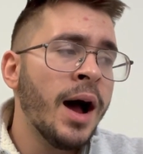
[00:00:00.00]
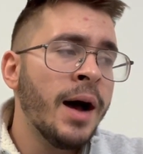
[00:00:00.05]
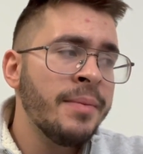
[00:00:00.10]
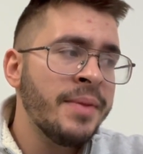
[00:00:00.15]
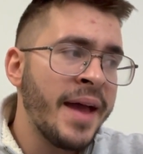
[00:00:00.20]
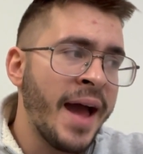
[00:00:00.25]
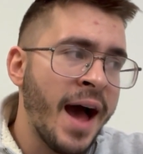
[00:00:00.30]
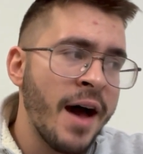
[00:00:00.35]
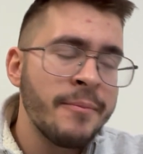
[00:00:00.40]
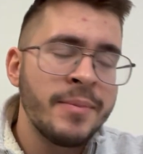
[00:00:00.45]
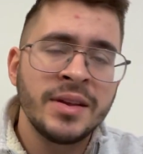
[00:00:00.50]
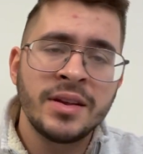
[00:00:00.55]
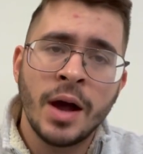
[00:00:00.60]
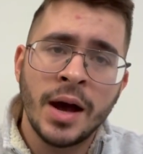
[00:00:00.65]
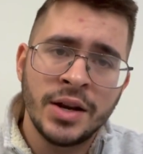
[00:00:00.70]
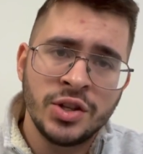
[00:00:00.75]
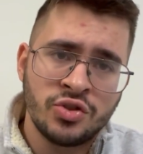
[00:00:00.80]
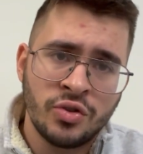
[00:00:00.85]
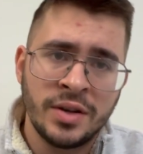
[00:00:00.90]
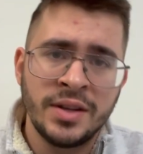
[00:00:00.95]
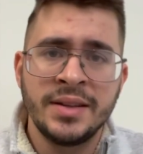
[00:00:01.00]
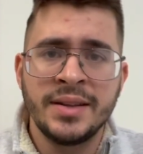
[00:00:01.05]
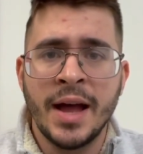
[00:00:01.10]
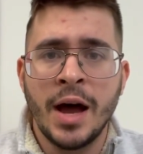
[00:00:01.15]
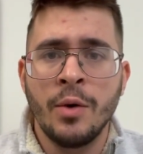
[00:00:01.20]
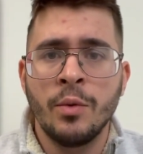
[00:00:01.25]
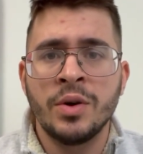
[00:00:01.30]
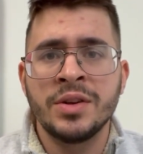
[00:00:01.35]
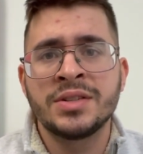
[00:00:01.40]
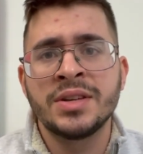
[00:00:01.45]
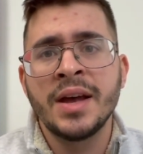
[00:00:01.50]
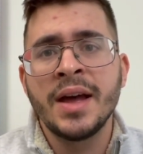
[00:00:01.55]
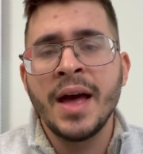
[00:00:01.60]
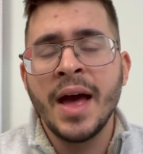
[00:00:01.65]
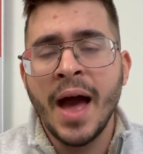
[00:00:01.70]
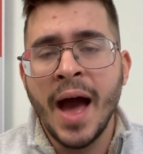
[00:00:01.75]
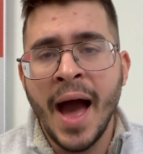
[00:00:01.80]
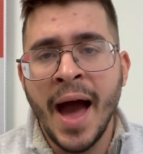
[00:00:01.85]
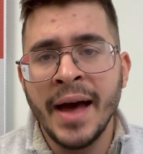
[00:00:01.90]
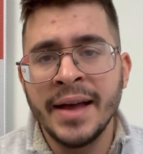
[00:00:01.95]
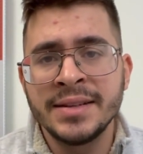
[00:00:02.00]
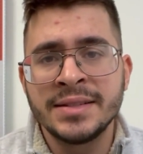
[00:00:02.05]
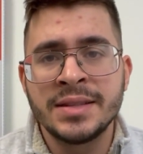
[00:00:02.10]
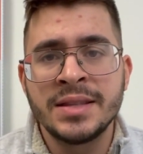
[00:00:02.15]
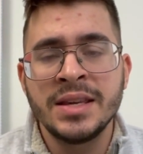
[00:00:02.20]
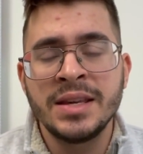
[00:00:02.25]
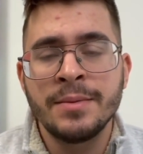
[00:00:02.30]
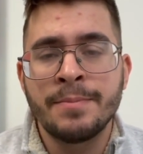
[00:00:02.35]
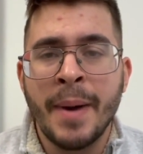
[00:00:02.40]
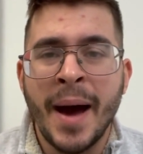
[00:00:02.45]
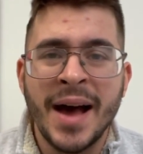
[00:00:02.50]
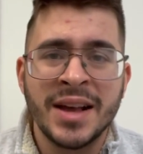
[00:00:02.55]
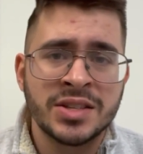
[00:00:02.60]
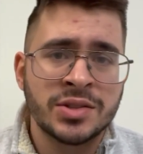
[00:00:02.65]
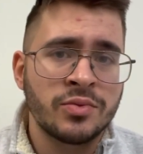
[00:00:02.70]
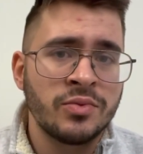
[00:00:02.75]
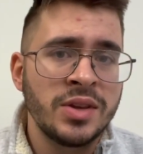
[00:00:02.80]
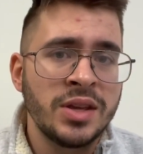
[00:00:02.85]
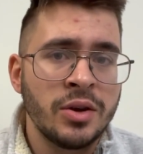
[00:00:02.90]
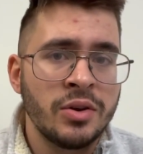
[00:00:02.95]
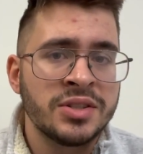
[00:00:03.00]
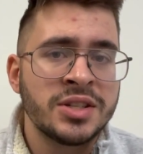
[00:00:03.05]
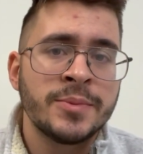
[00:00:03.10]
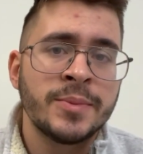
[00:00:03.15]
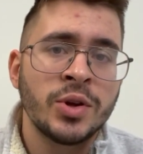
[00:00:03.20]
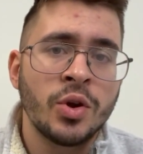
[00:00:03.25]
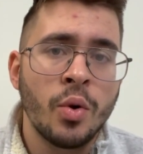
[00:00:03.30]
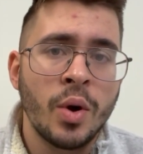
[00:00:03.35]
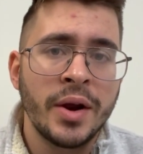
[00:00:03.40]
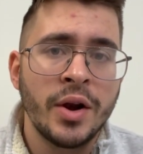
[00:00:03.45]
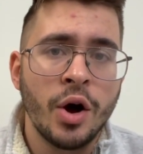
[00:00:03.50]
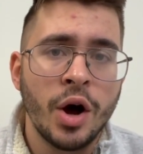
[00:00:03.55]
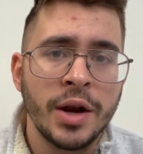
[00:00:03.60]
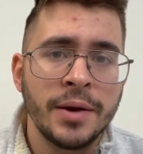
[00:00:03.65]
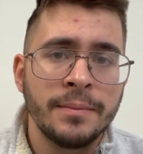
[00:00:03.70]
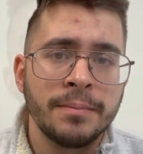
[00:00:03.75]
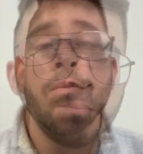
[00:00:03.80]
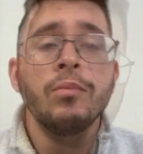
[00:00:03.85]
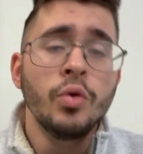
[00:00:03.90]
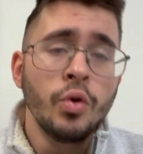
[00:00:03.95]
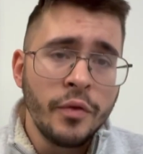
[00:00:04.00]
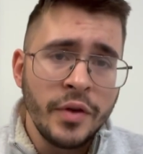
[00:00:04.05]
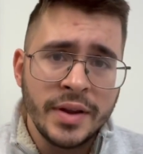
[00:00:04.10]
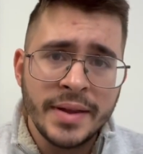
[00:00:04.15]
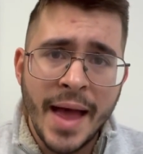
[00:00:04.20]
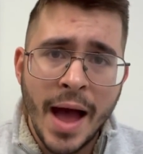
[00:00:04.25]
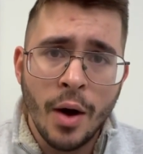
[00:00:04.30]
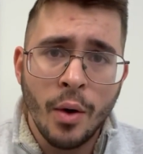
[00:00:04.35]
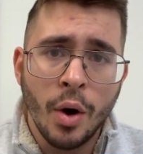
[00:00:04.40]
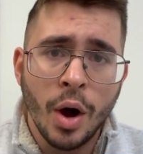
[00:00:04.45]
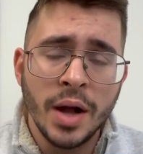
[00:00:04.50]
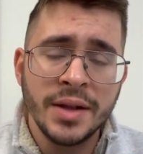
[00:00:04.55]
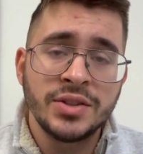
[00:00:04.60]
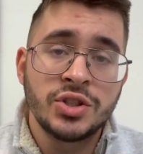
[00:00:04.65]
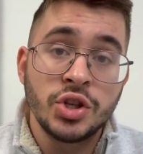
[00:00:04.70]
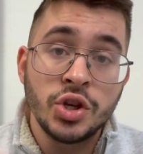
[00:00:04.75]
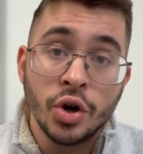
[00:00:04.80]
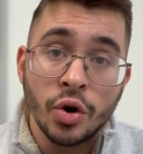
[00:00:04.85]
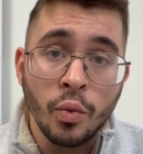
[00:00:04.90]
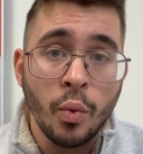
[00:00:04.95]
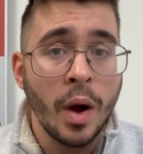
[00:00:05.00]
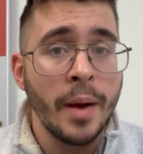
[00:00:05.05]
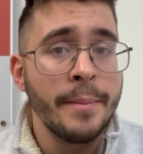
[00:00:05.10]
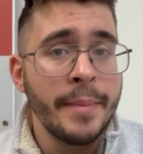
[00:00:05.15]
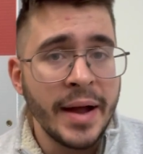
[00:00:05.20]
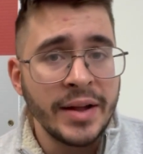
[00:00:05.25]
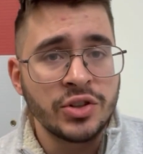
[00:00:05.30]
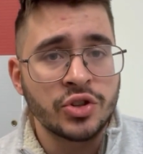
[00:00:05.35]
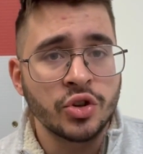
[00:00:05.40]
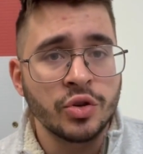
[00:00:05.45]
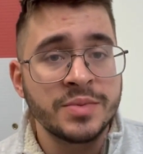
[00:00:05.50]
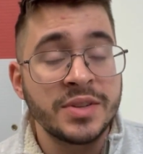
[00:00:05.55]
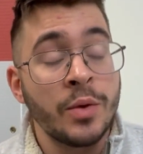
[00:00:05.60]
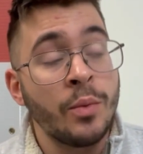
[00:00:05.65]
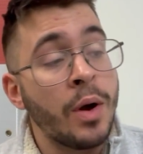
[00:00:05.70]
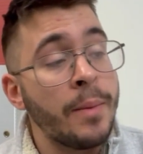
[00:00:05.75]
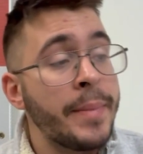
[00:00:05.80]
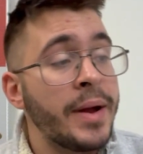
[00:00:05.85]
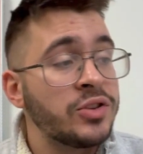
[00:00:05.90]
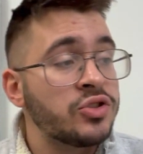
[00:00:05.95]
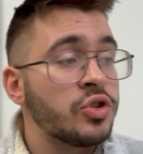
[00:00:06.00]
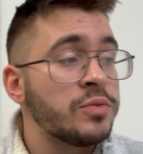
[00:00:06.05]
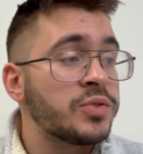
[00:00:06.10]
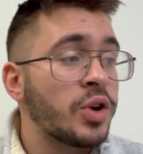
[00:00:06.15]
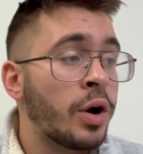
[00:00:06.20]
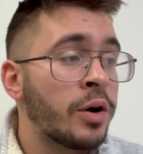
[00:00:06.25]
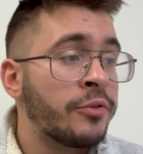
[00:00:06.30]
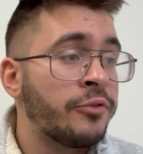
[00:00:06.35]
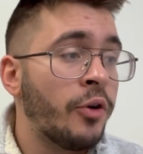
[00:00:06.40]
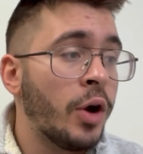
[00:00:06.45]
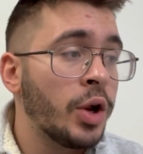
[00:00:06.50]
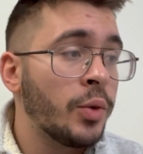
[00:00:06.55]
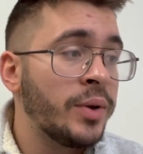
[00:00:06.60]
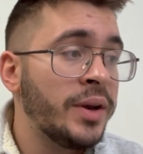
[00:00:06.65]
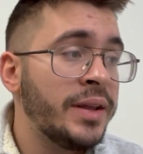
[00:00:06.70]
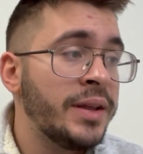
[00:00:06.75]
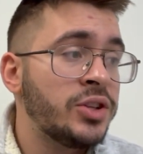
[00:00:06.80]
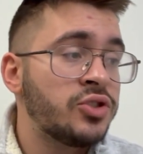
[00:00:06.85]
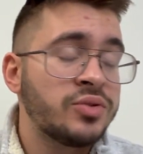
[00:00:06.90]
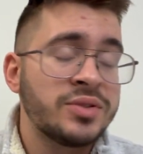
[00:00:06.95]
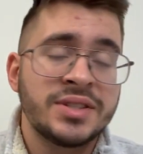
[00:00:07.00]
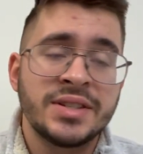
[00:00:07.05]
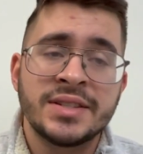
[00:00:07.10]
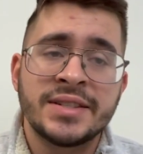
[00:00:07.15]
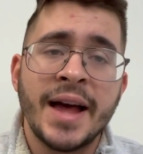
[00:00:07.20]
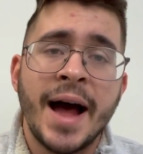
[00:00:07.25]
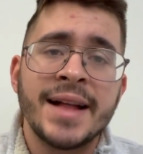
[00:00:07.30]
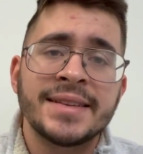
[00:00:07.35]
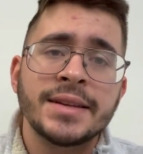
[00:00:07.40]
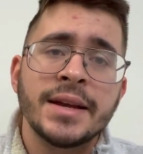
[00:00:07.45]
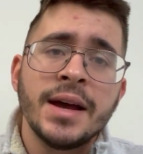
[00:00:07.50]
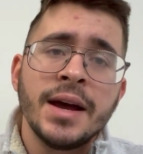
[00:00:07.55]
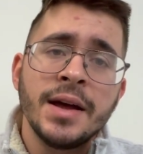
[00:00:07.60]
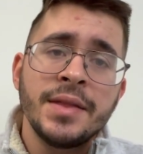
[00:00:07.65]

They have been kind of trending downwards as the past 3 years have been going on. Moving now on to your one bedrooms, and one bedrooms are following an interesting stat.